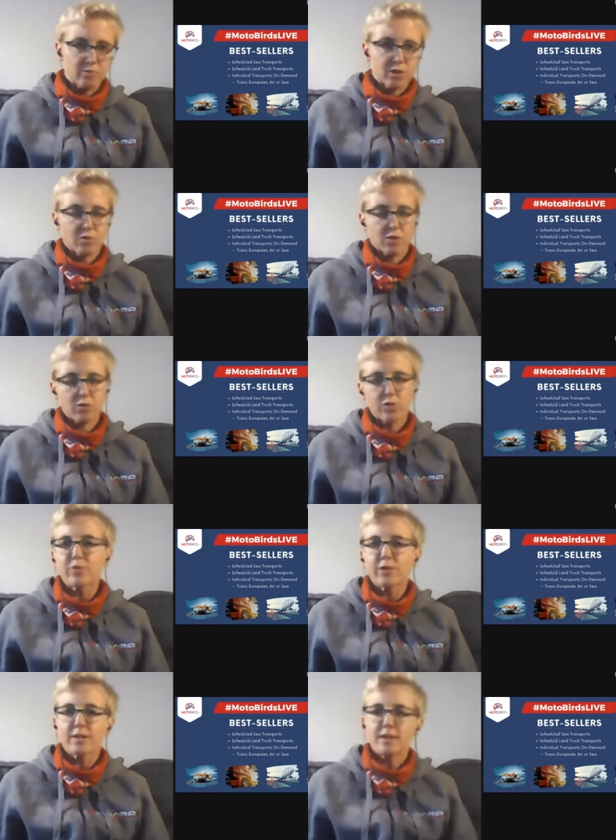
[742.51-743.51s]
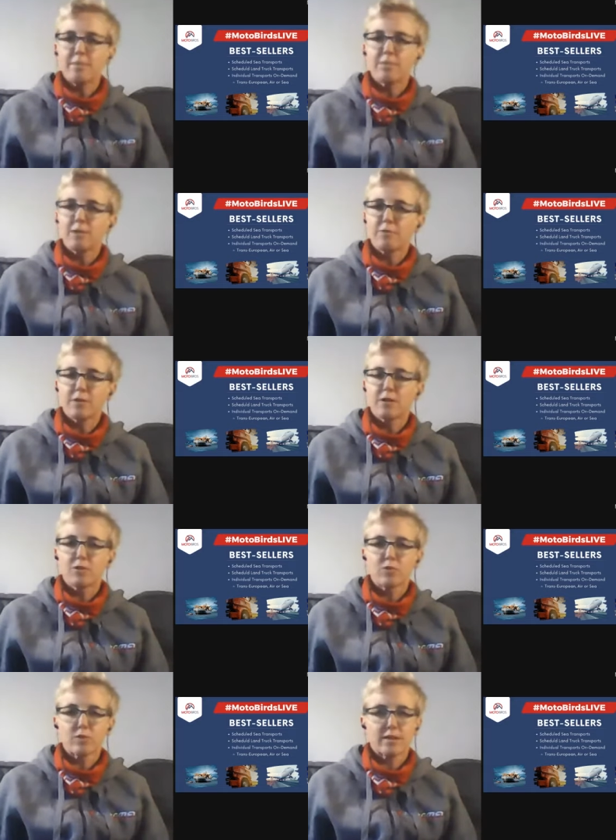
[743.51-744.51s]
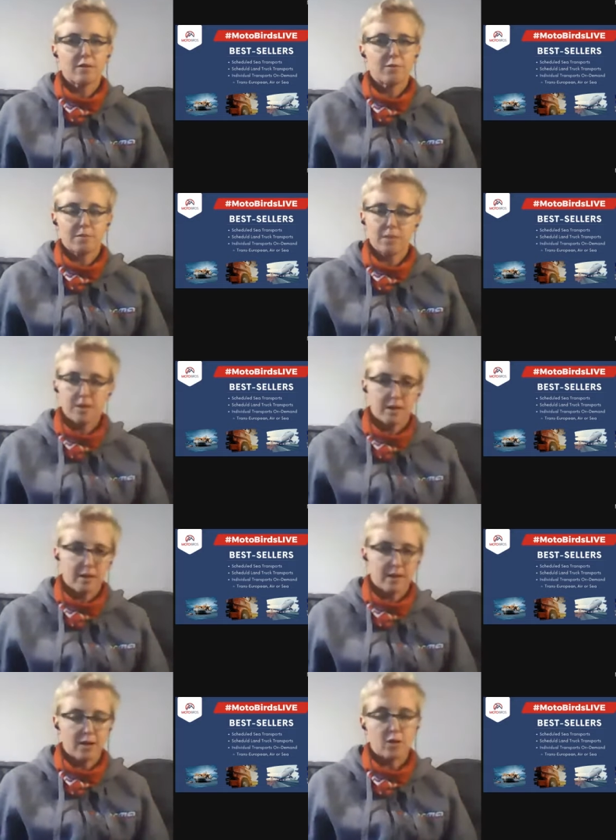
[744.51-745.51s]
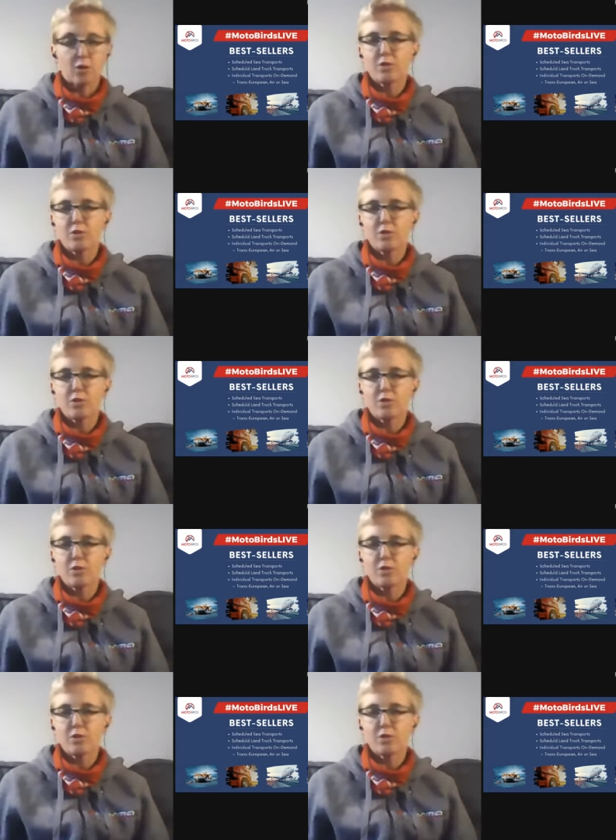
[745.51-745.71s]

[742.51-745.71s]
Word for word: which we use, for example, if we go to South America or to